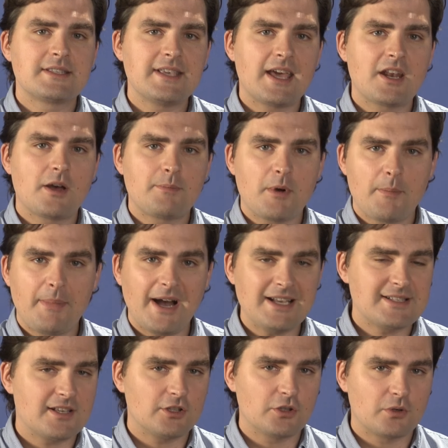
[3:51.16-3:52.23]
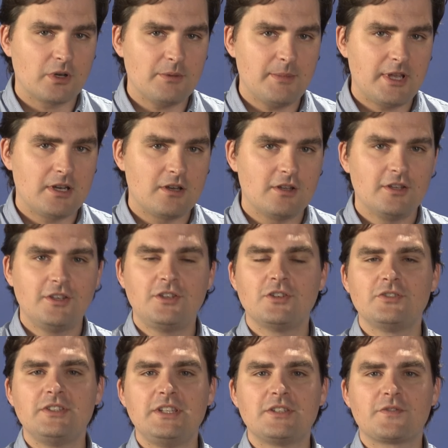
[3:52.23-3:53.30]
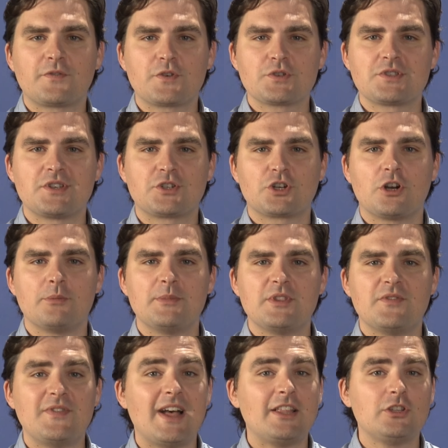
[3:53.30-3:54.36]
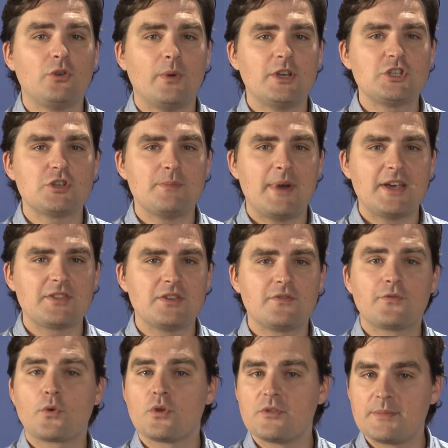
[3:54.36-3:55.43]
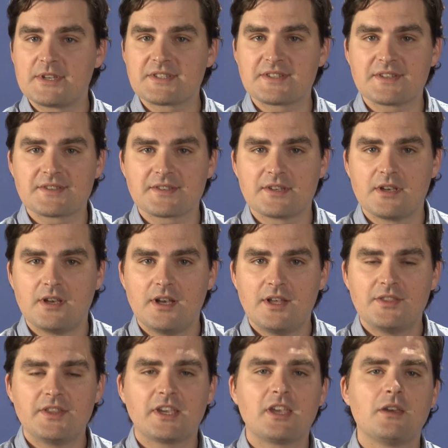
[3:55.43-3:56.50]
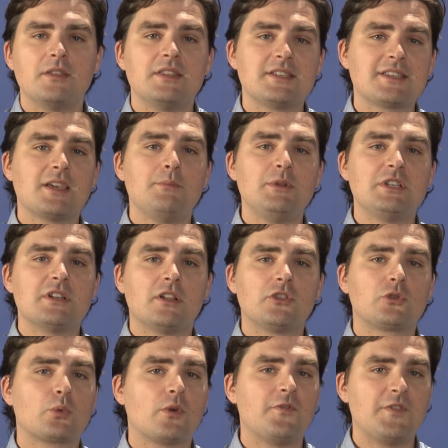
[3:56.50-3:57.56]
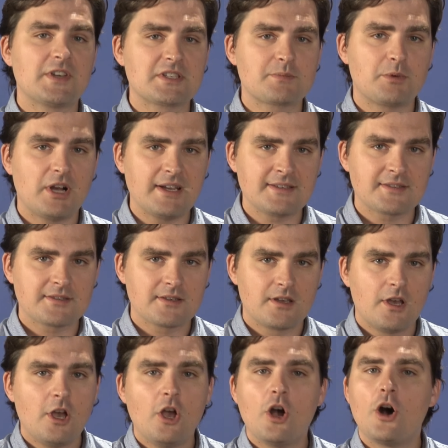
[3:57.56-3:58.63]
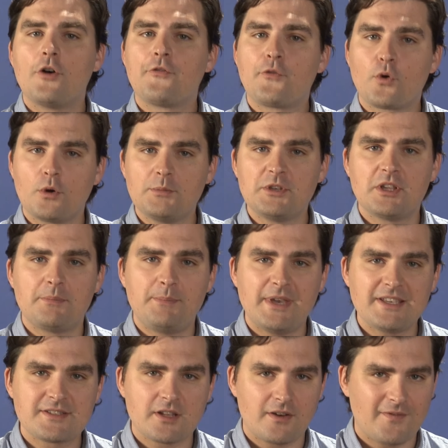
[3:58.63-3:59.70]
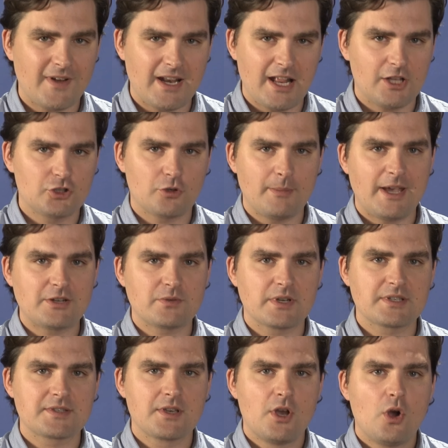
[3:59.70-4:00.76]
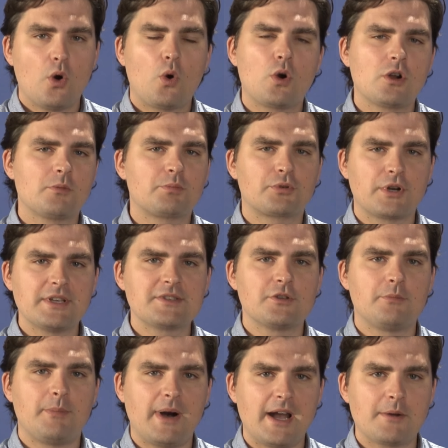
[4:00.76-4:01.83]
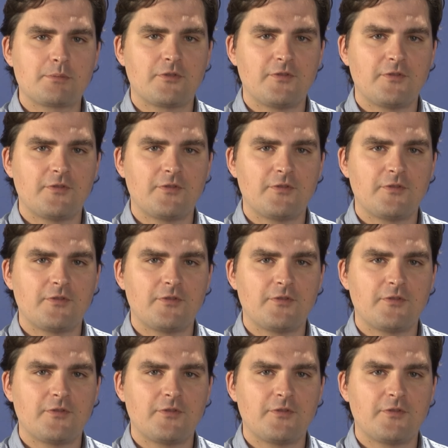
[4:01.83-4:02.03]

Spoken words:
To set up a buy-sell agreement, you'll need to first determine the valuation method for the business. This can be done through a fixed price, a formula based on financial metrics, or an appraisal by a